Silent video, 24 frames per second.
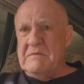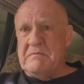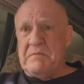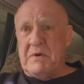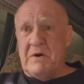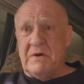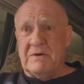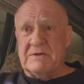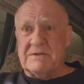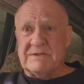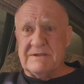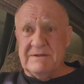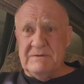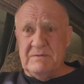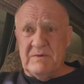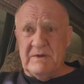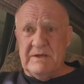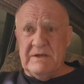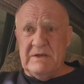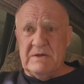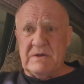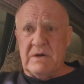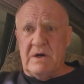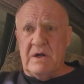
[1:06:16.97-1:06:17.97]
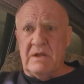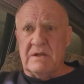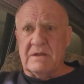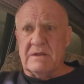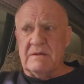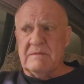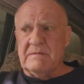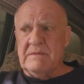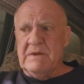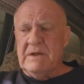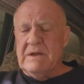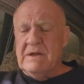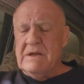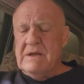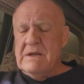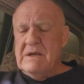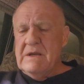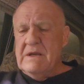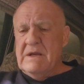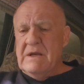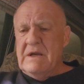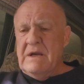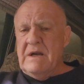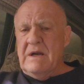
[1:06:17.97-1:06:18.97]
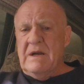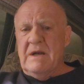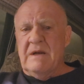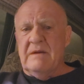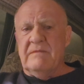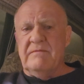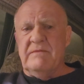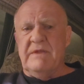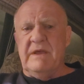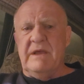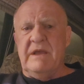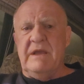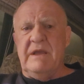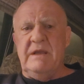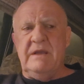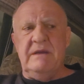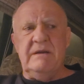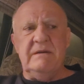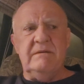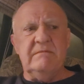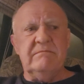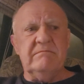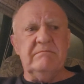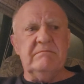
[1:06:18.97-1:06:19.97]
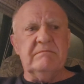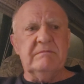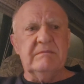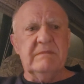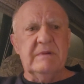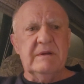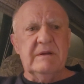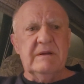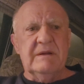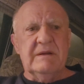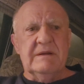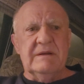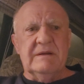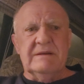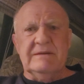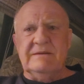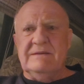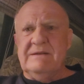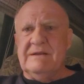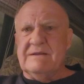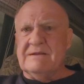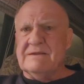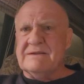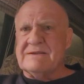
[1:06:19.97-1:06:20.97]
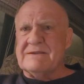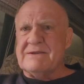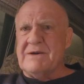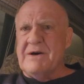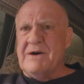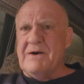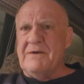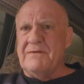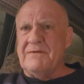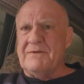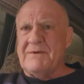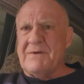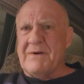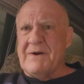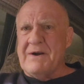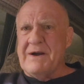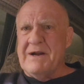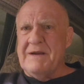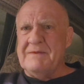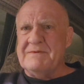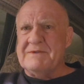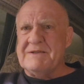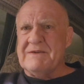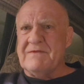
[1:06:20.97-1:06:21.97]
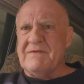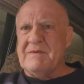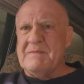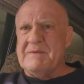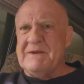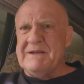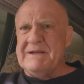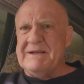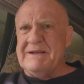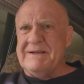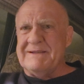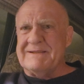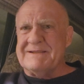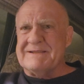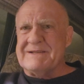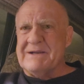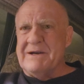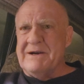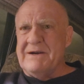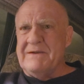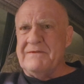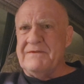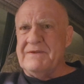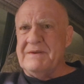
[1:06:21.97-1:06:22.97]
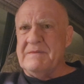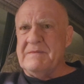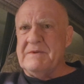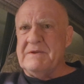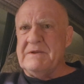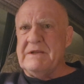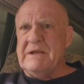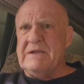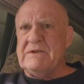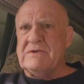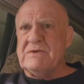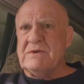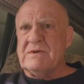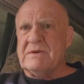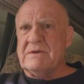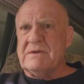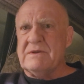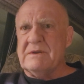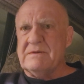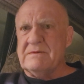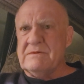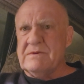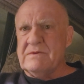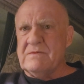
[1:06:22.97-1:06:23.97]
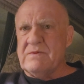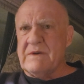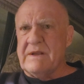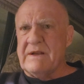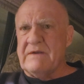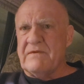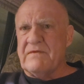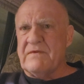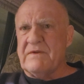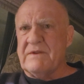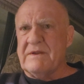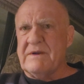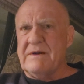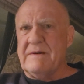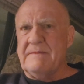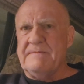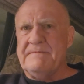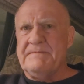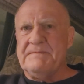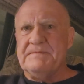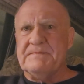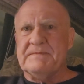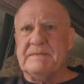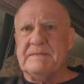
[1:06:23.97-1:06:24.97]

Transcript: partially what he called them. They didn't solve crimes. Everybody else solved them, and they took credit for them.